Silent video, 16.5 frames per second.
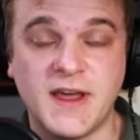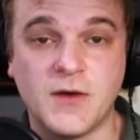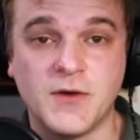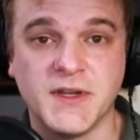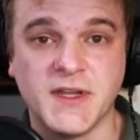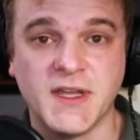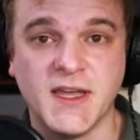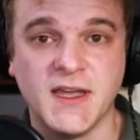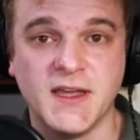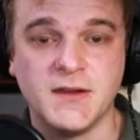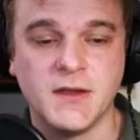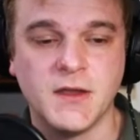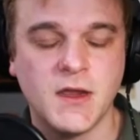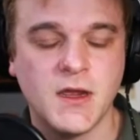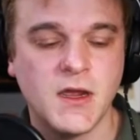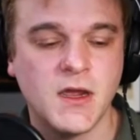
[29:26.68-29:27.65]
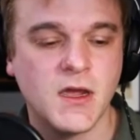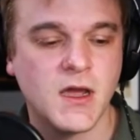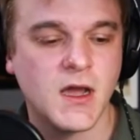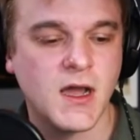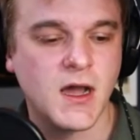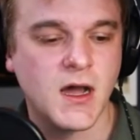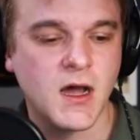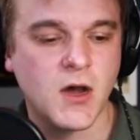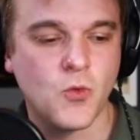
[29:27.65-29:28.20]
and again.
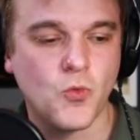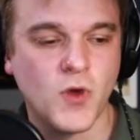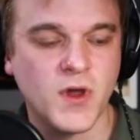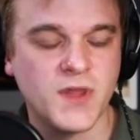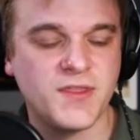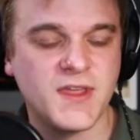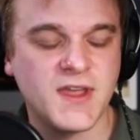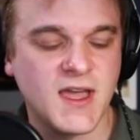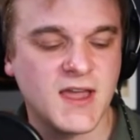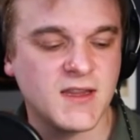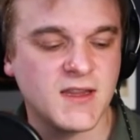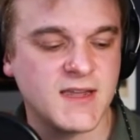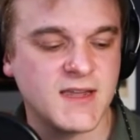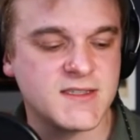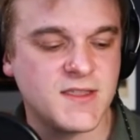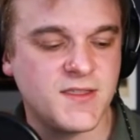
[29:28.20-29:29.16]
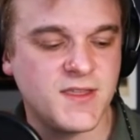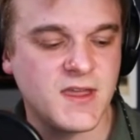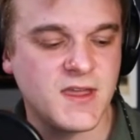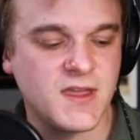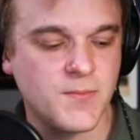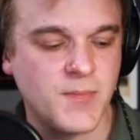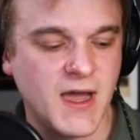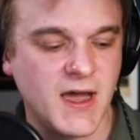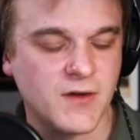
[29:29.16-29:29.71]
One thing I like to think
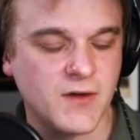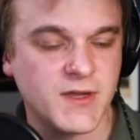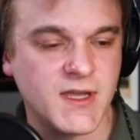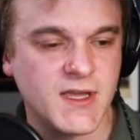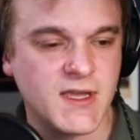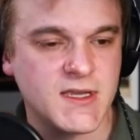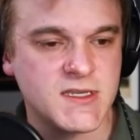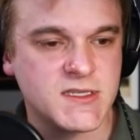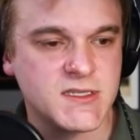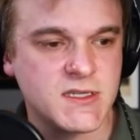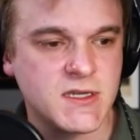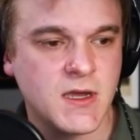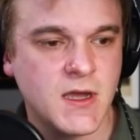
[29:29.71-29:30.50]
about is,